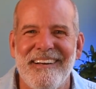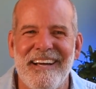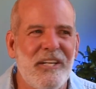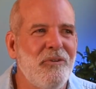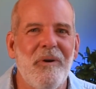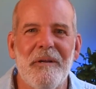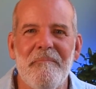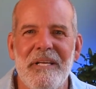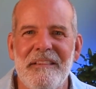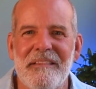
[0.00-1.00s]
How do you want to
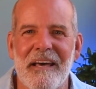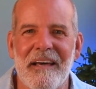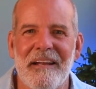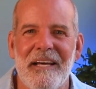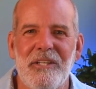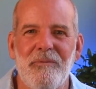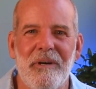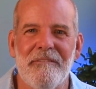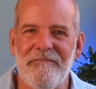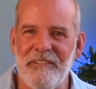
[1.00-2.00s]
meet that? How do you
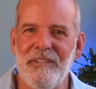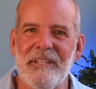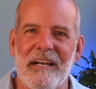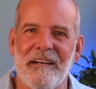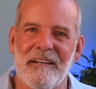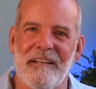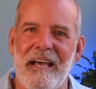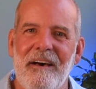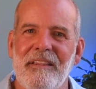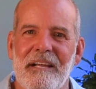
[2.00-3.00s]
want to feel that and
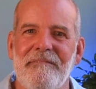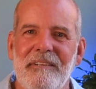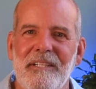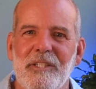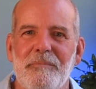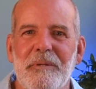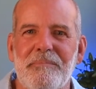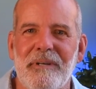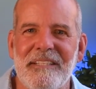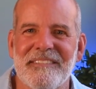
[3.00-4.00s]
allow that feeling to be
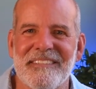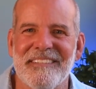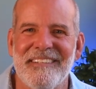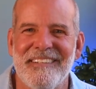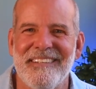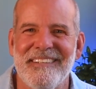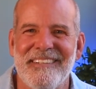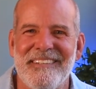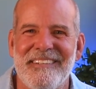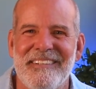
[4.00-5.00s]
present?
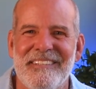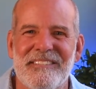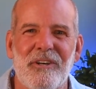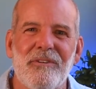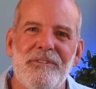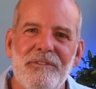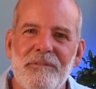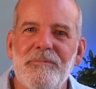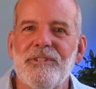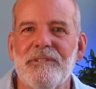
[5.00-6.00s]
So do
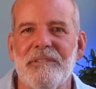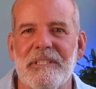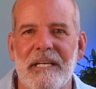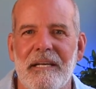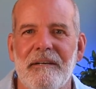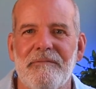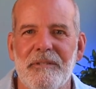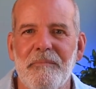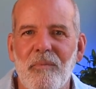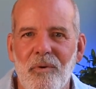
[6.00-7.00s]
some journaling
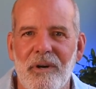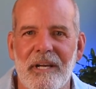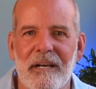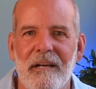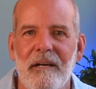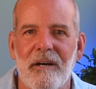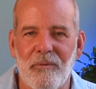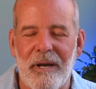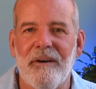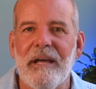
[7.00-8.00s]
every morning
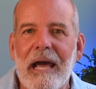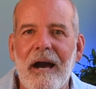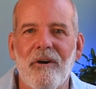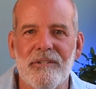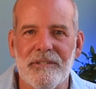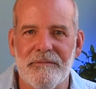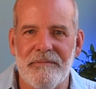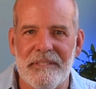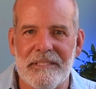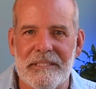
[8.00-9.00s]
around how you're
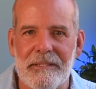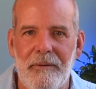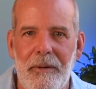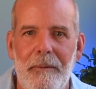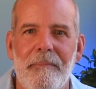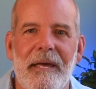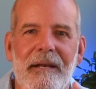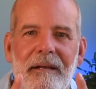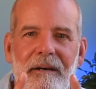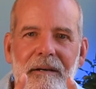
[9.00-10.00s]
feeling.
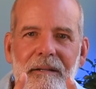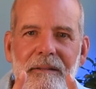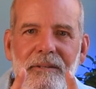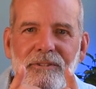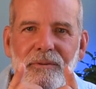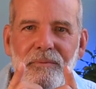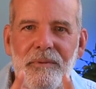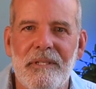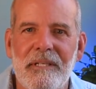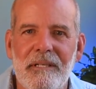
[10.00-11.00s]
And there's a
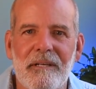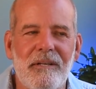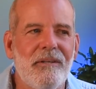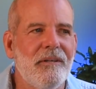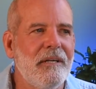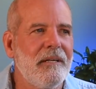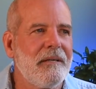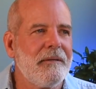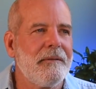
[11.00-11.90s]
really good